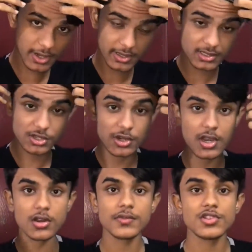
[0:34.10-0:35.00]
I just got
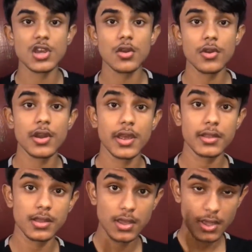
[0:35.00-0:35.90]
out of the shower
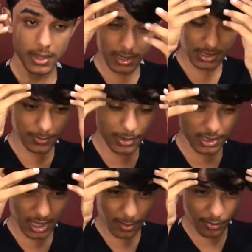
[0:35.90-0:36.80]
and it's a
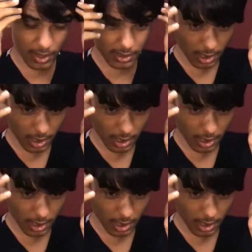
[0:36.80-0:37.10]
bit damp right